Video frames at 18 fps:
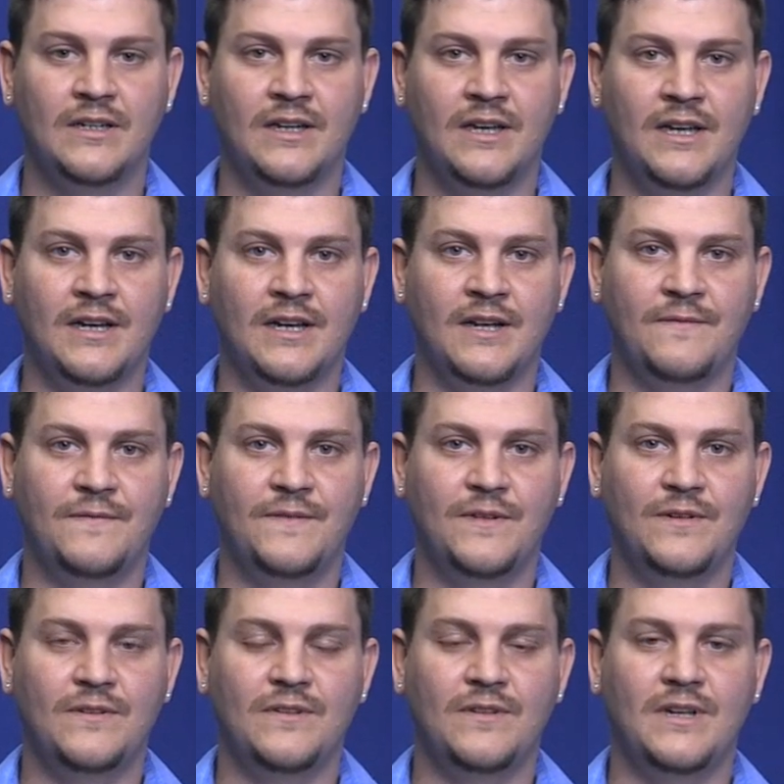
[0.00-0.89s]
And I
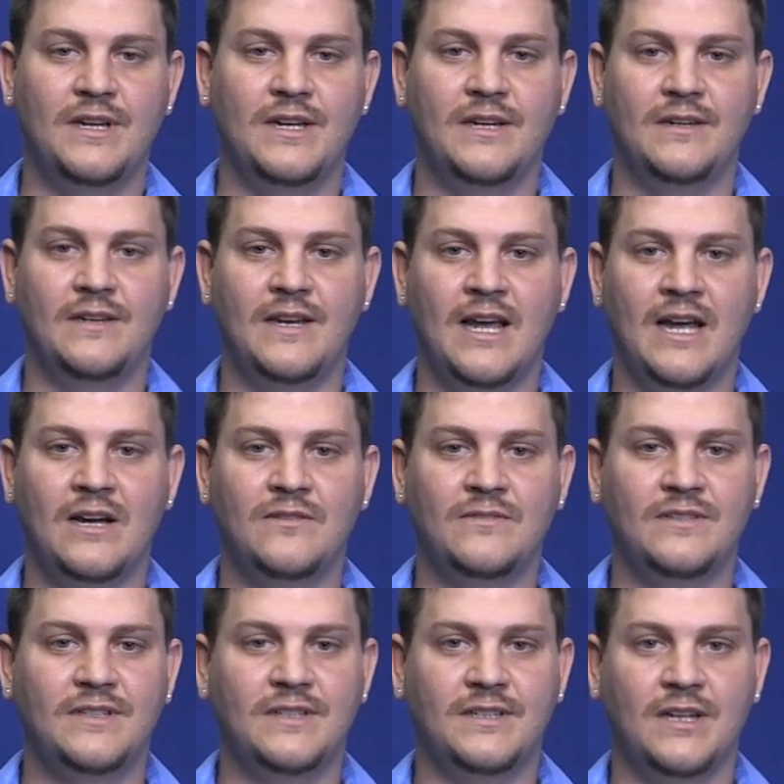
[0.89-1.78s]
feel like
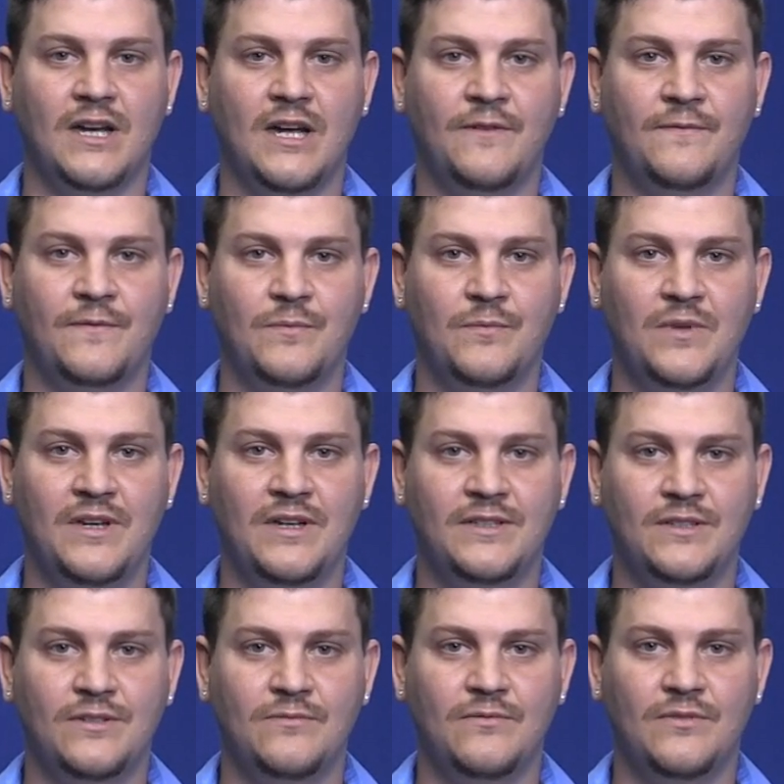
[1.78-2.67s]
now's the time for me
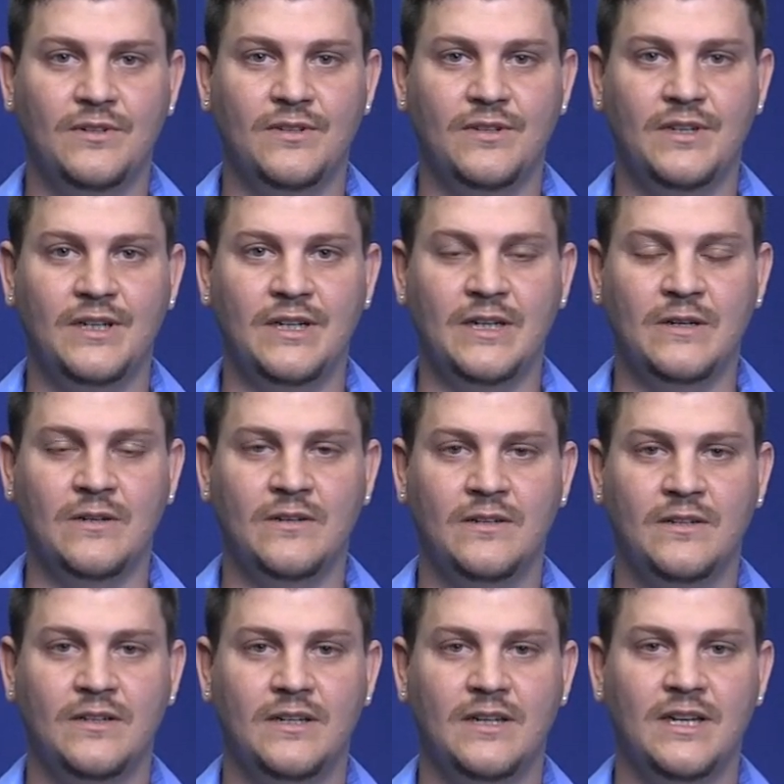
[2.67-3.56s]
to really
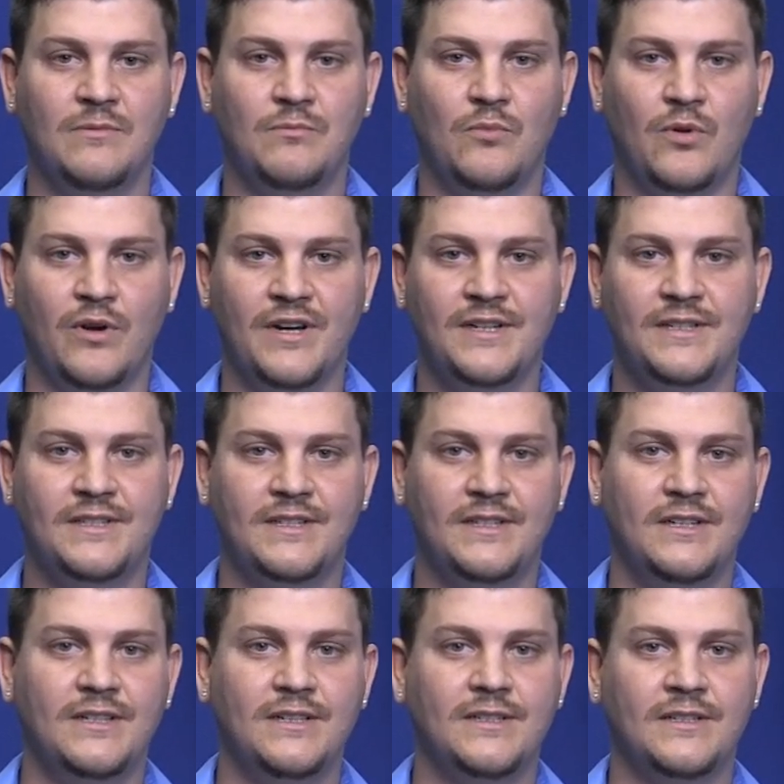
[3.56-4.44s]
embrace
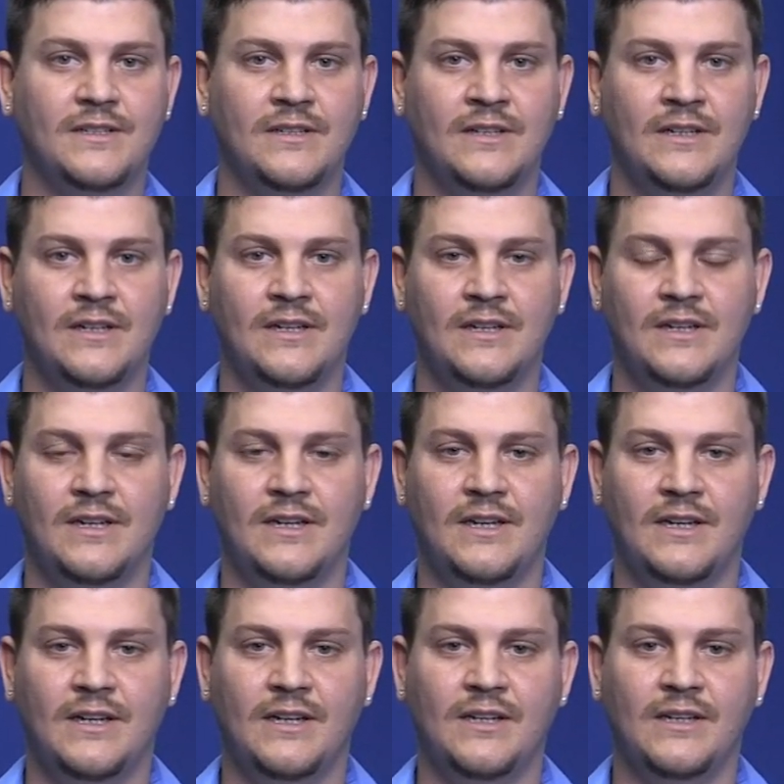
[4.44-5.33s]
this
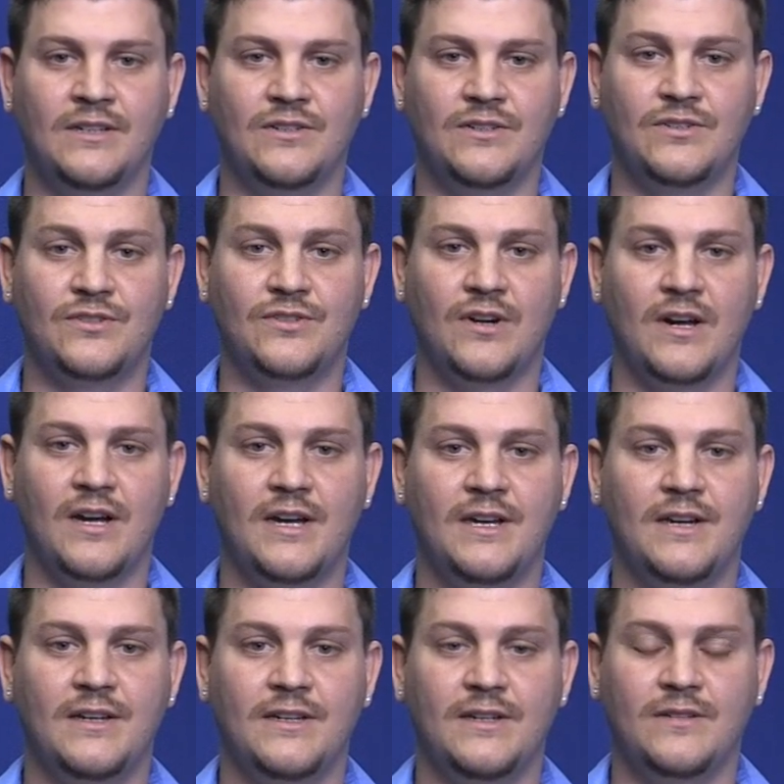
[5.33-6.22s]
and
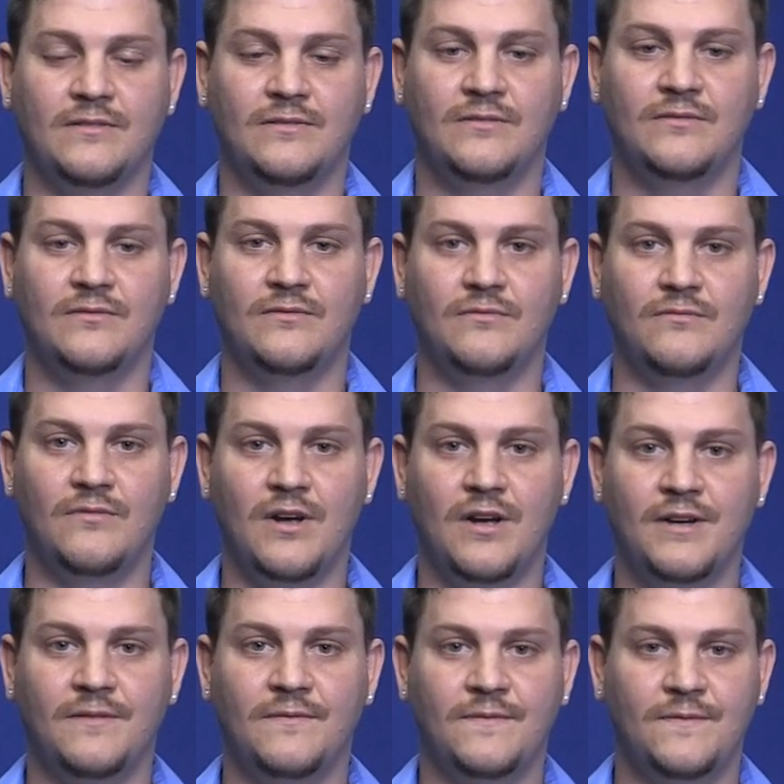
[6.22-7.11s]
try to
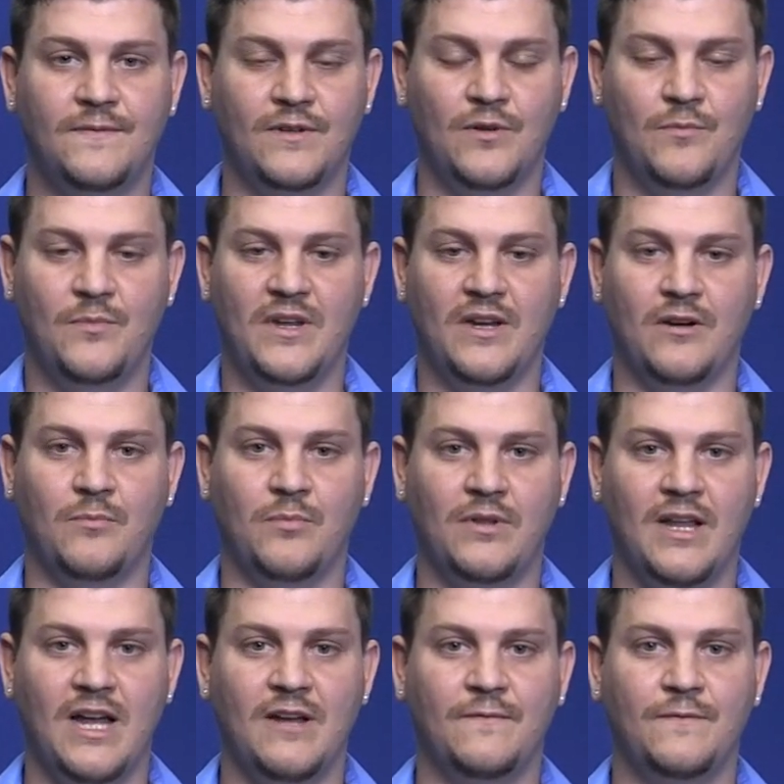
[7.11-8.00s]
run for a bigger
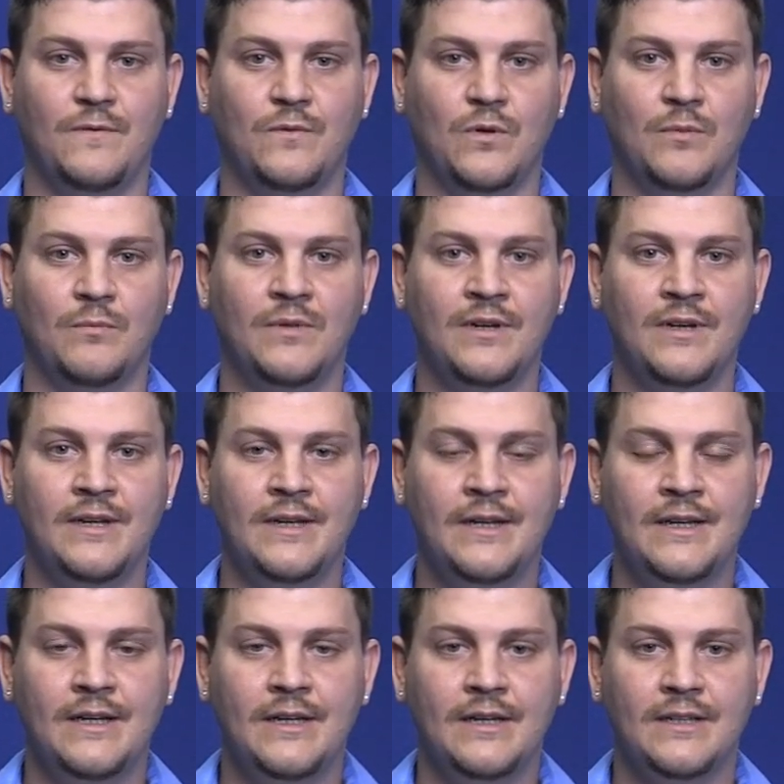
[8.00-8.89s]
platform.
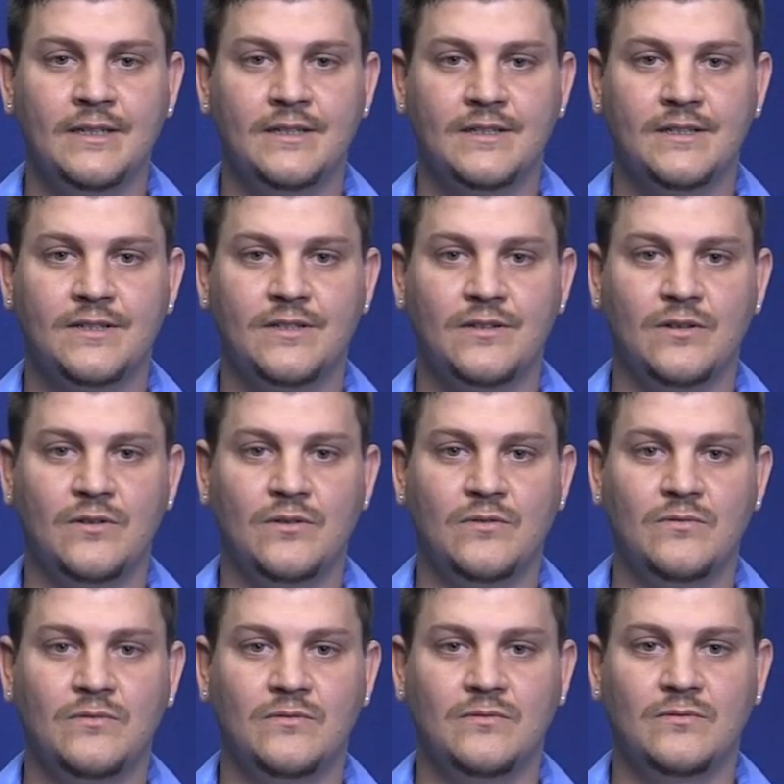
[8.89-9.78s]

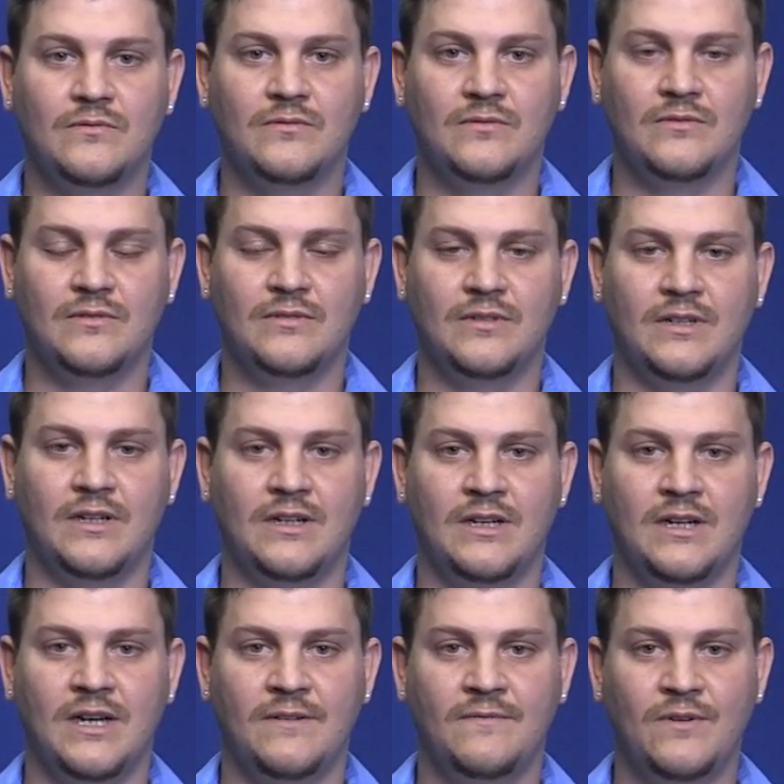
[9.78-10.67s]
So
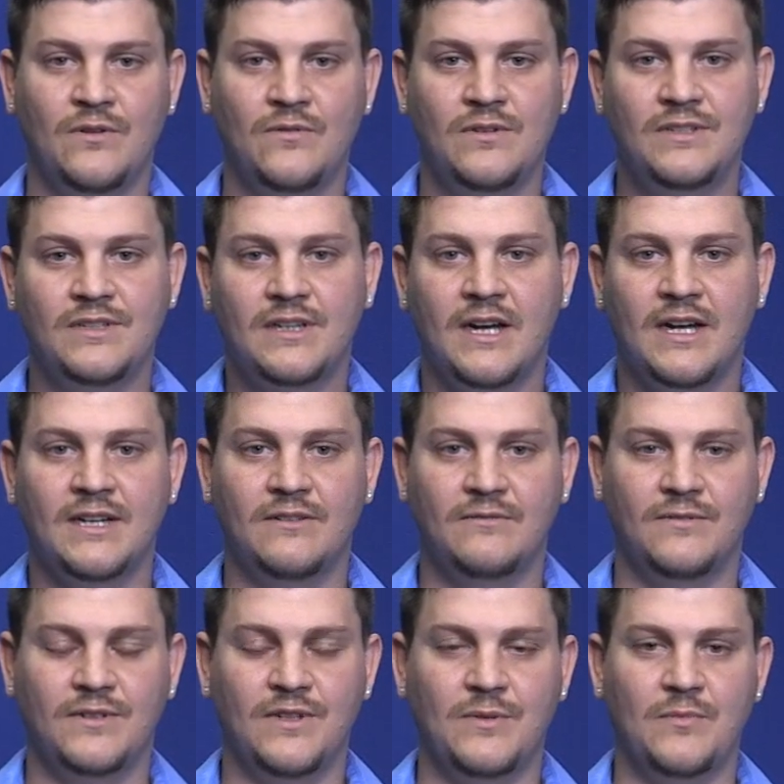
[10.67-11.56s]
I've always kind
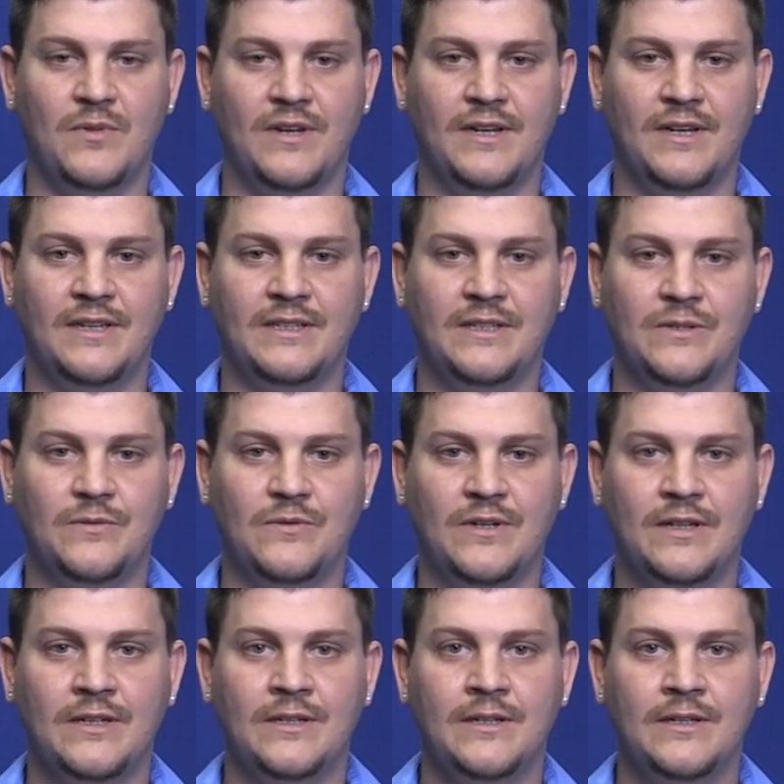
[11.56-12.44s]
of really been into
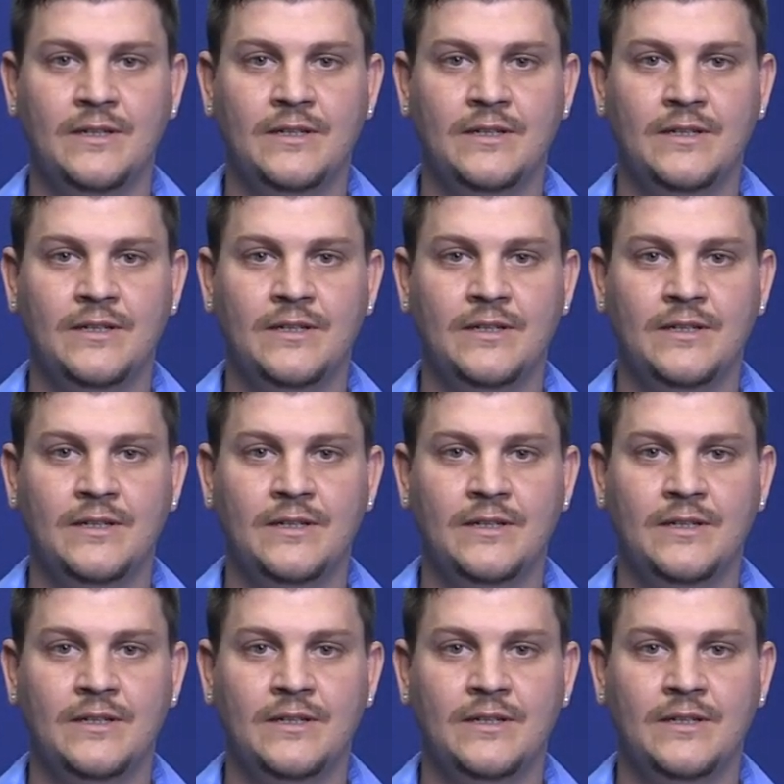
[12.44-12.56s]
it.